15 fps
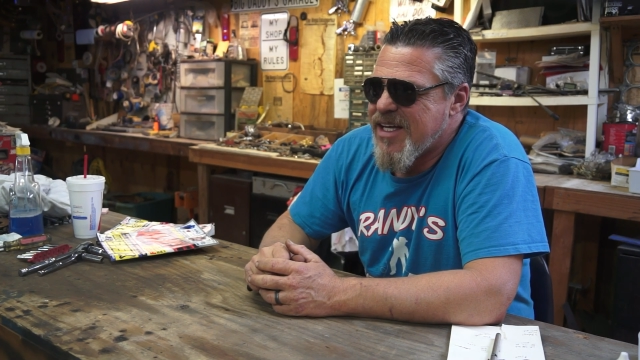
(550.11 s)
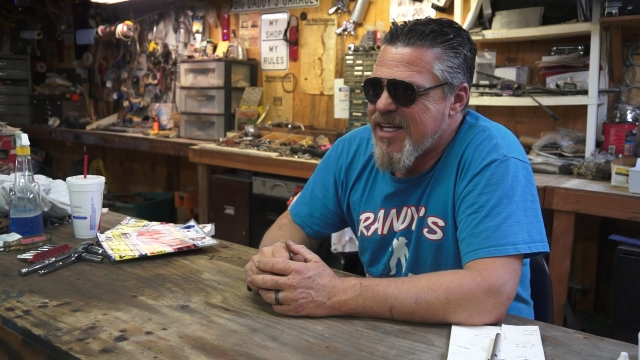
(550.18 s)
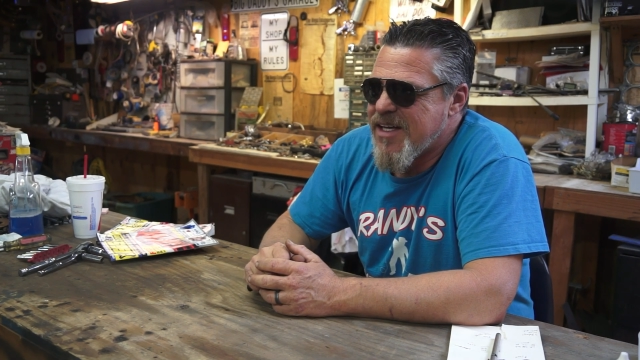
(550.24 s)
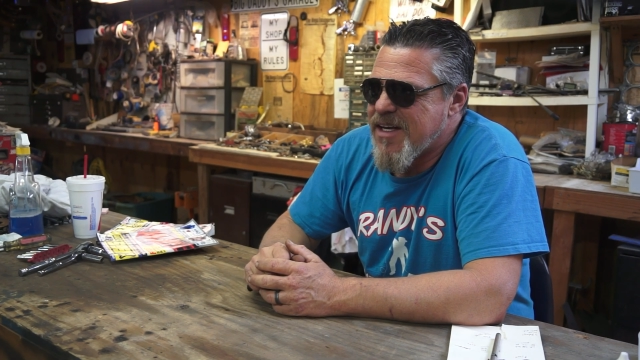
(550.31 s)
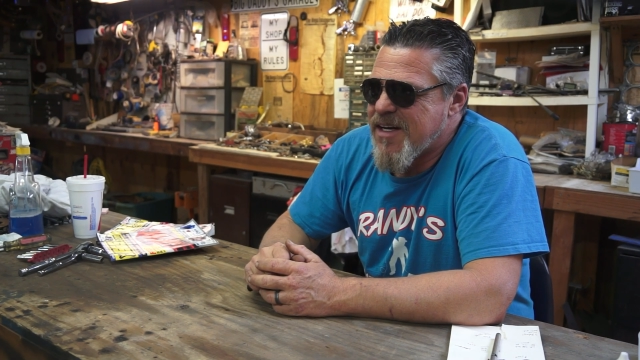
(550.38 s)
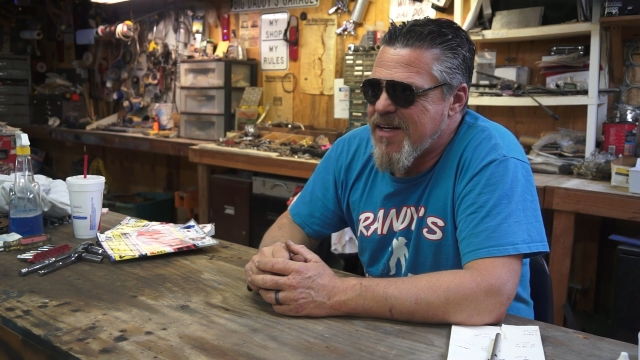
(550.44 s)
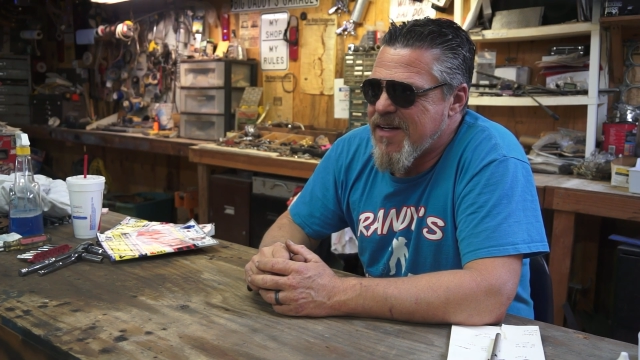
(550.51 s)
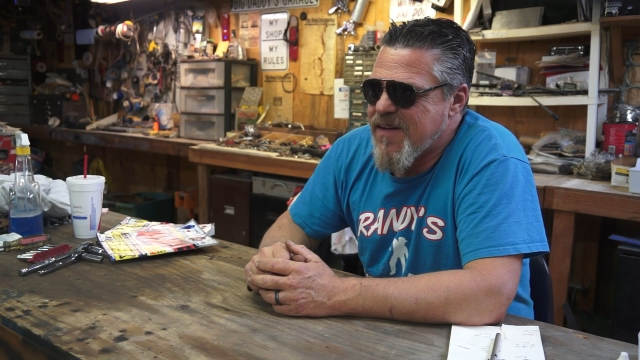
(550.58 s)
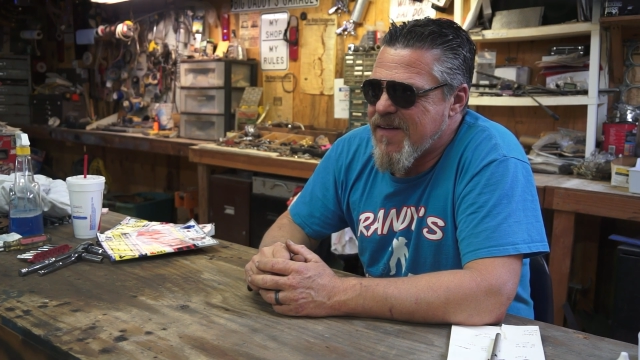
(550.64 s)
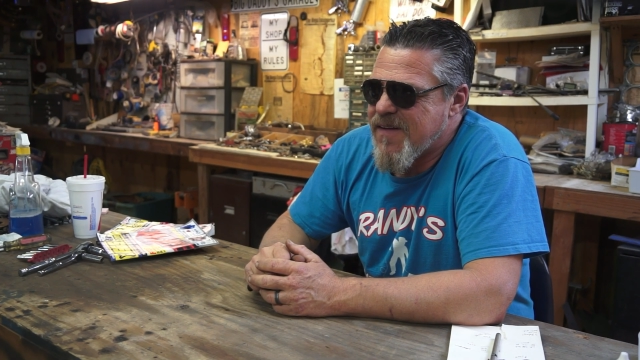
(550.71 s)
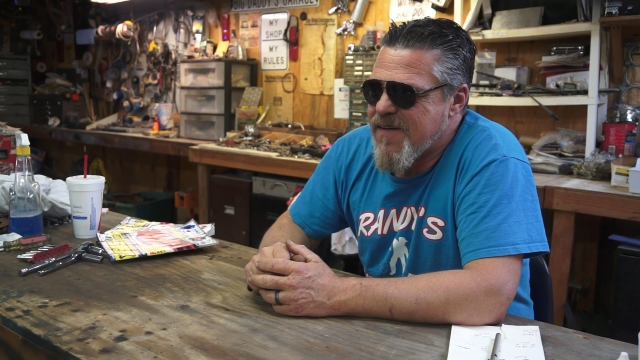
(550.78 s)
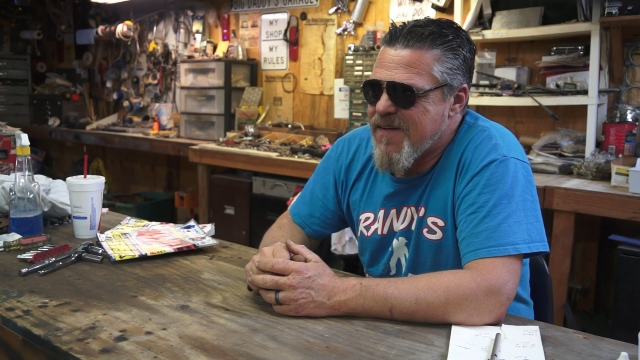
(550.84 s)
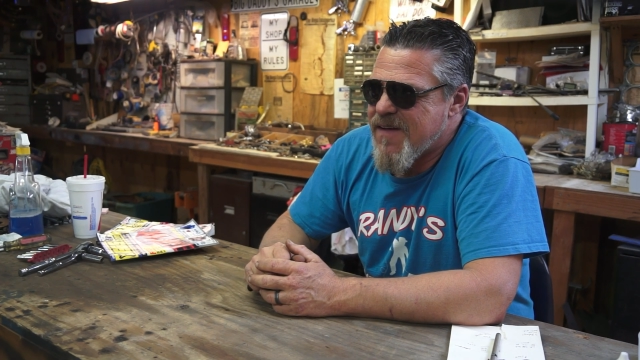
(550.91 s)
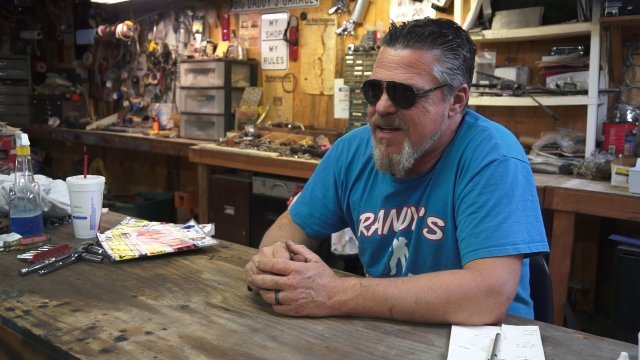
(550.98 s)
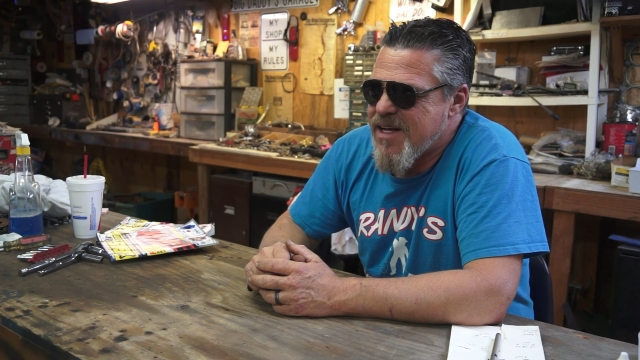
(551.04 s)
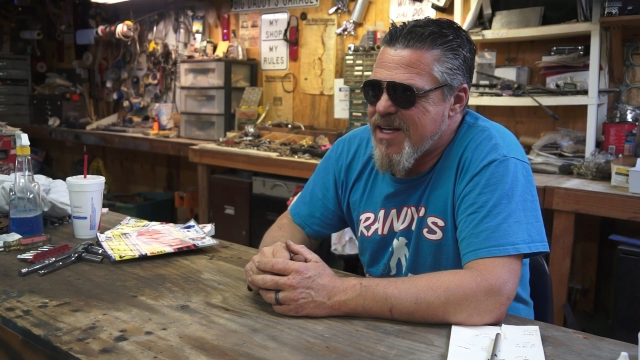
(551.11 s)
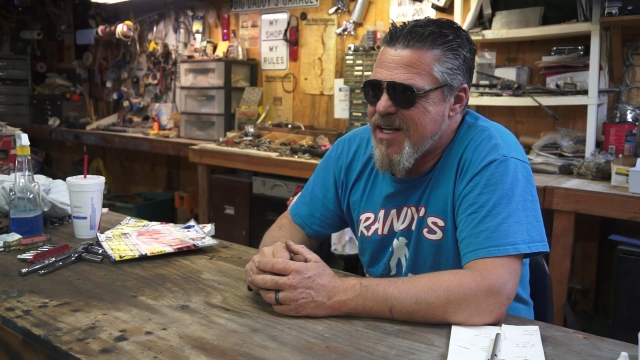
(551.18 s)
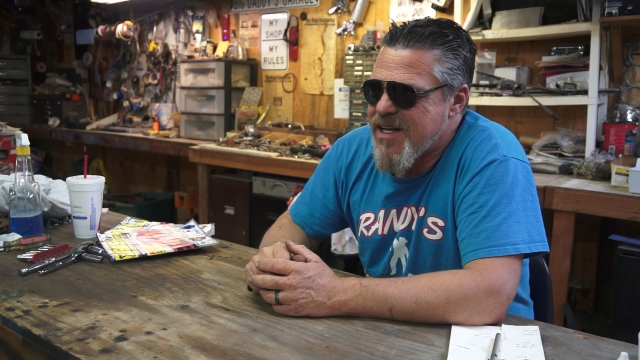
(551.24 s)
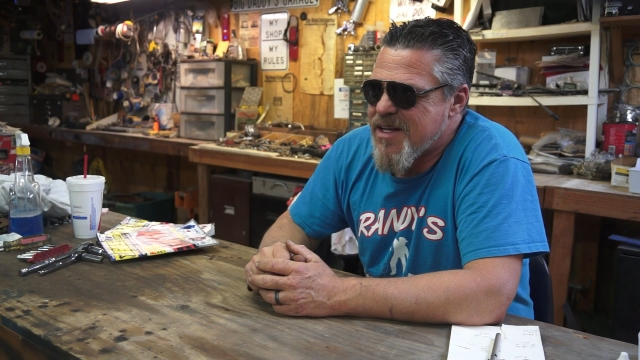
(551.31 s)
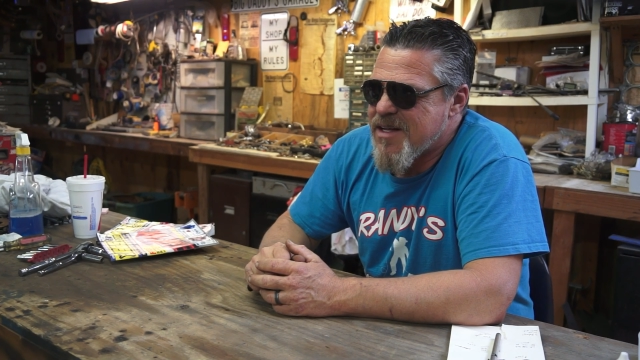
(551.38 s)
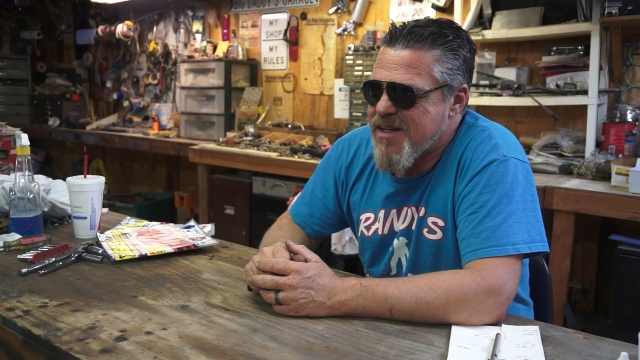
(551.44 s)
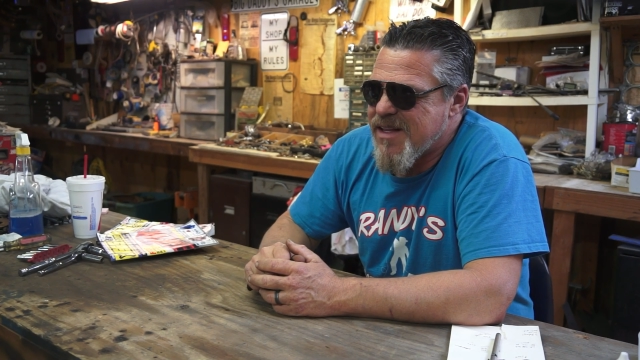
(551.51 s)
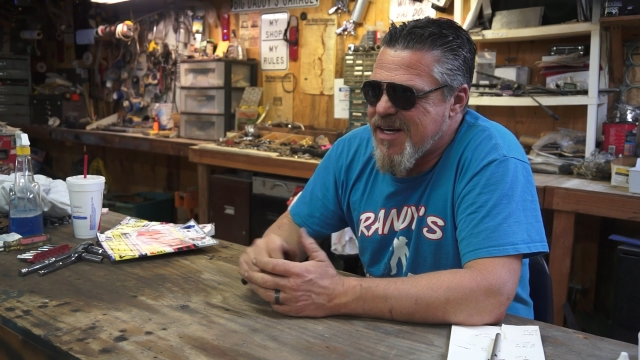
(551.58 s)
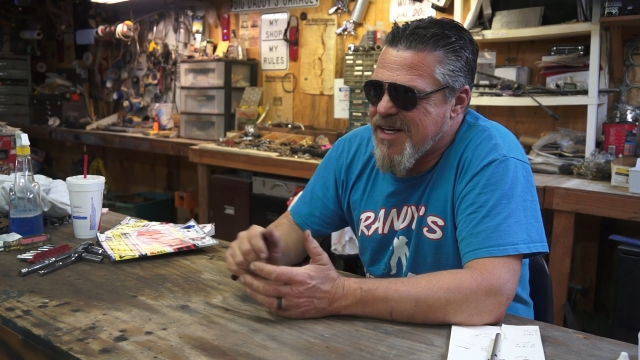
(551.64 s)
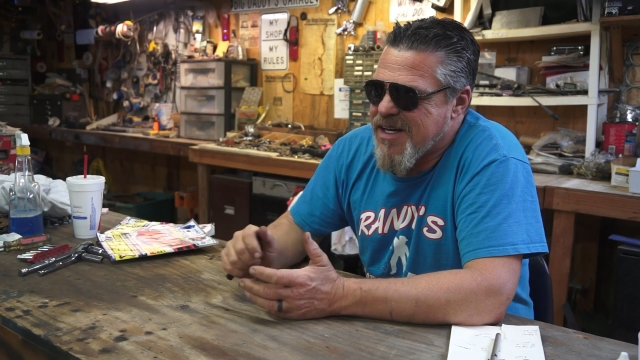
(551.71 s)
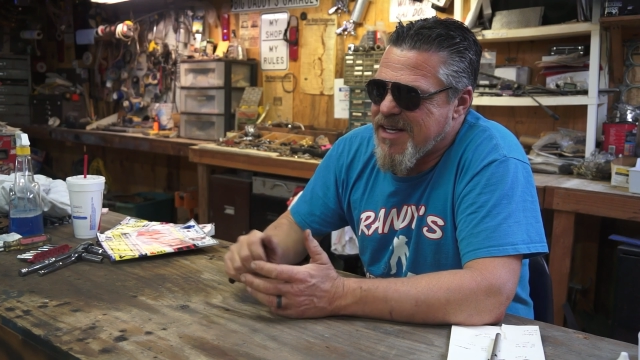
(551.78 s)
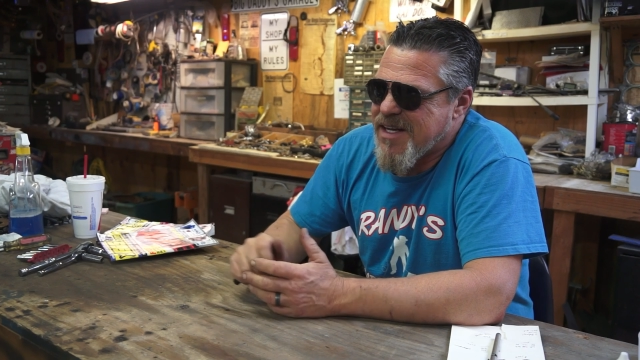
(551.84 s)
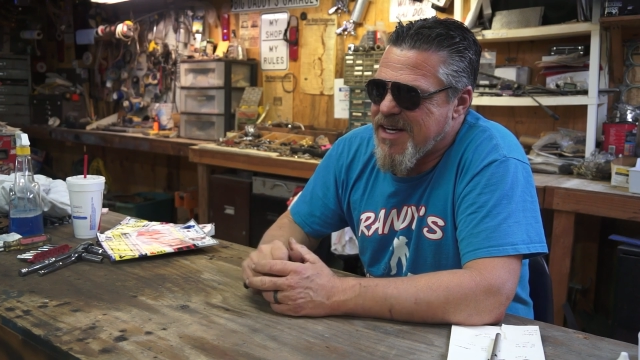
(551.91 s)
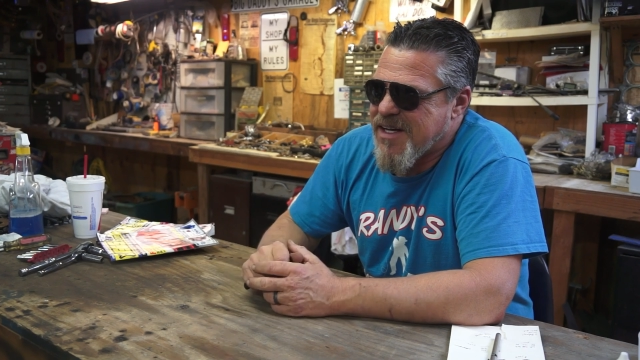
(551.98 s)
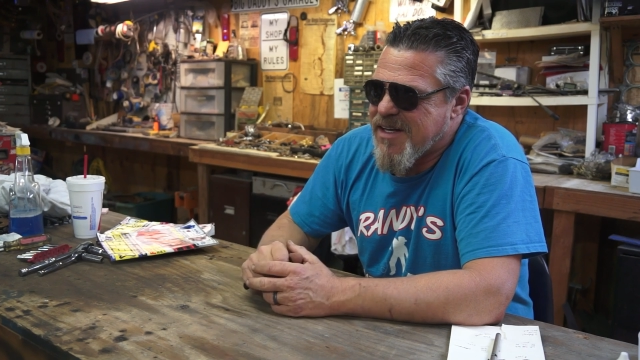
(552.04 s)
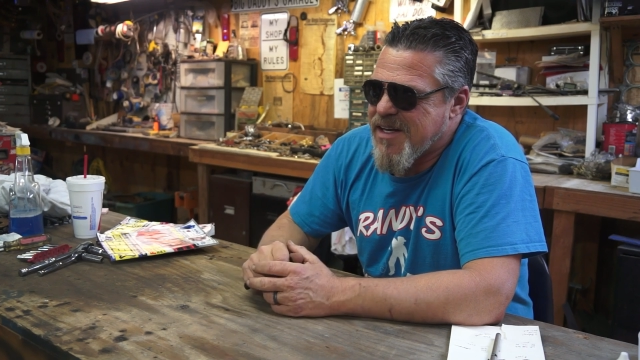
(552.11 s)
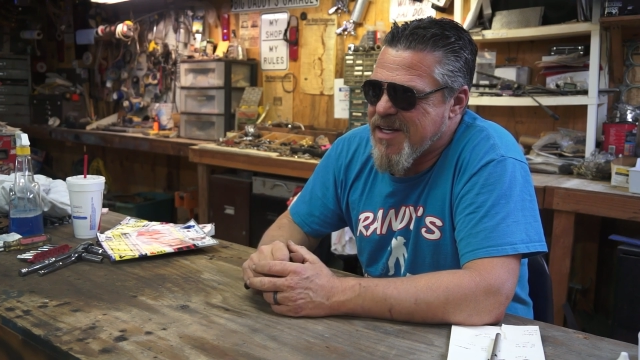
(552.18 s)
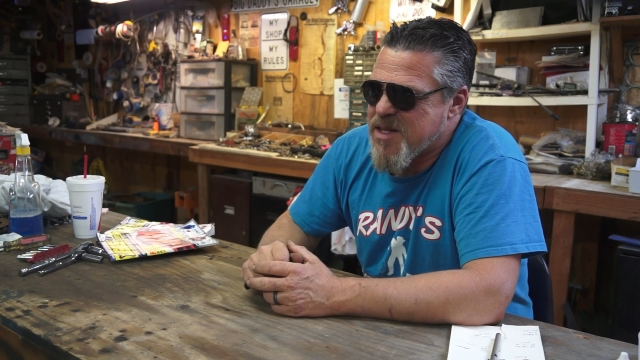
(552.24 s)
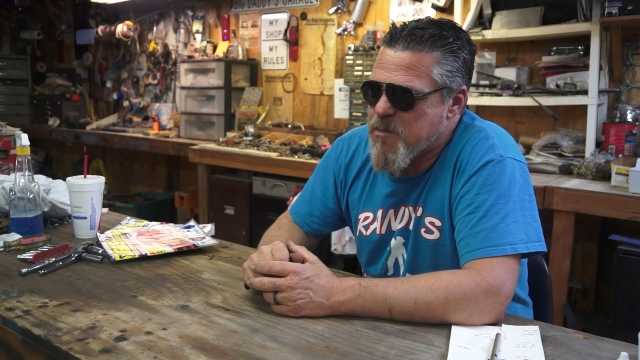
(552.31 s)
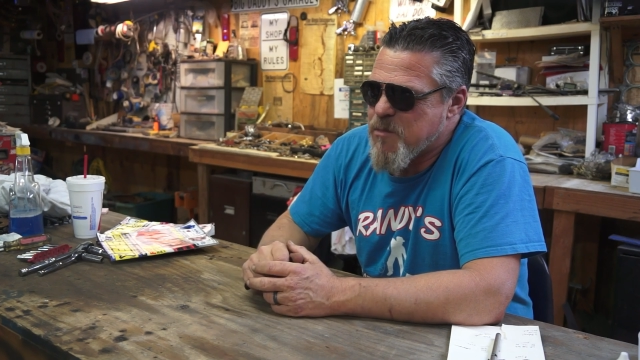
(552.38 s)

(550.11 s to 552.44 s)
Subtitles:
And then I kind of got